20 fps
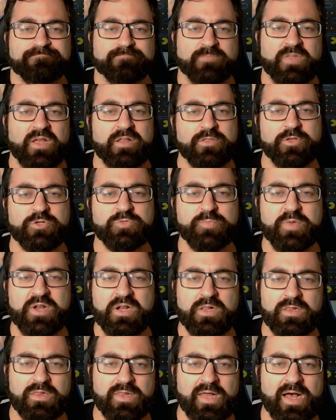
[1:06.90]
There's been
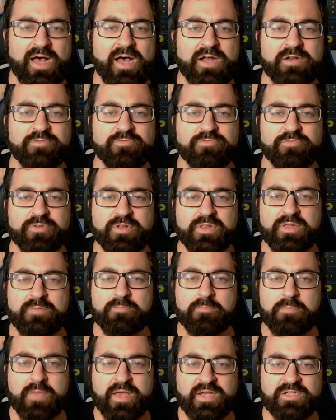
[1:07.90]
a lot of really
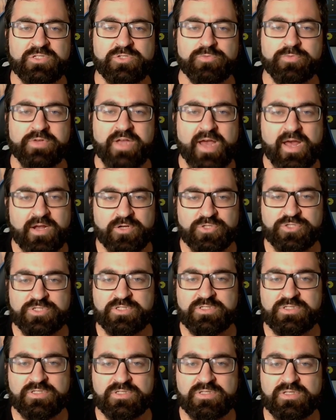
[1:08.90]
mixed
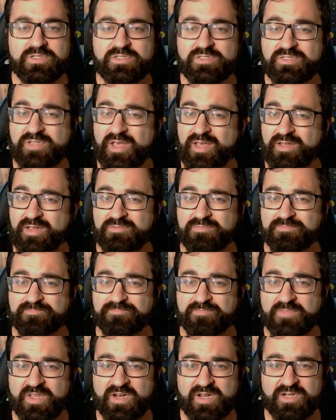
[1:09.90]
reaction to this set,
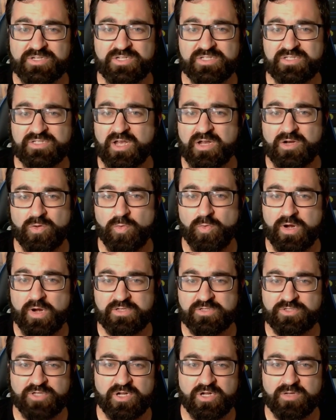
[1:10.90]
and I just kind of wanted
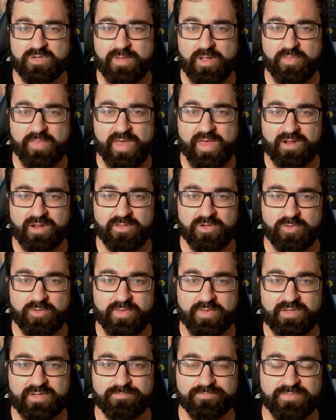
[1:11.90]
to talk about that a little
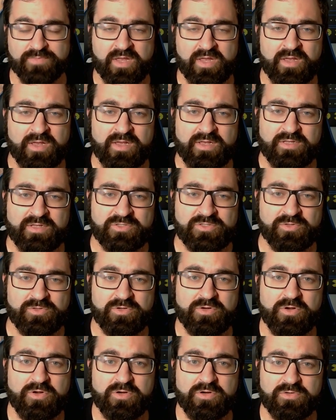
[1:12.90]
bit. So
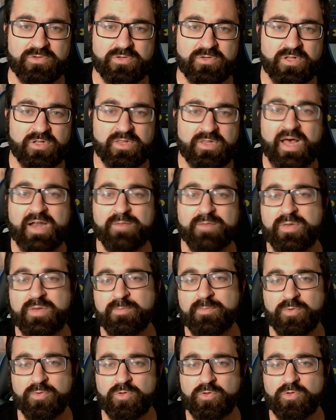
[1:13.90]
there are a lot of
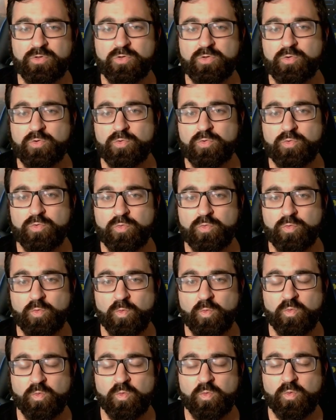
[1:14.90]
people who
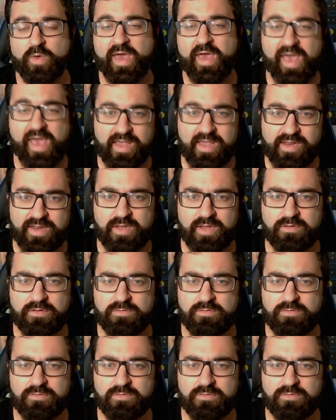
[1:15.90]
hate it,